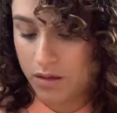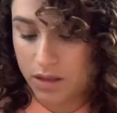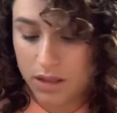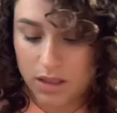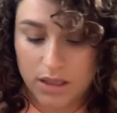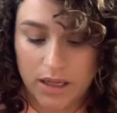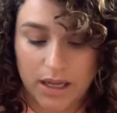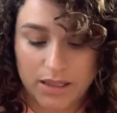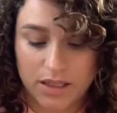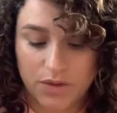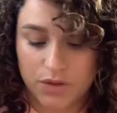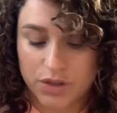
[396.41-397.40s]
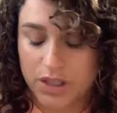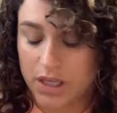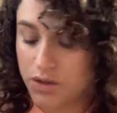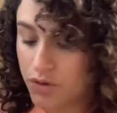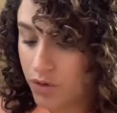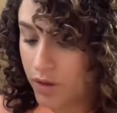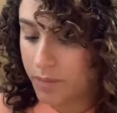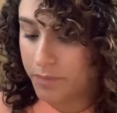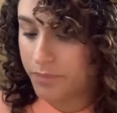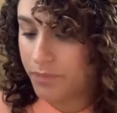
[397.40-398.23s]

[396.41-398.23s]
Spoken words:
the anti-frizz texture cream,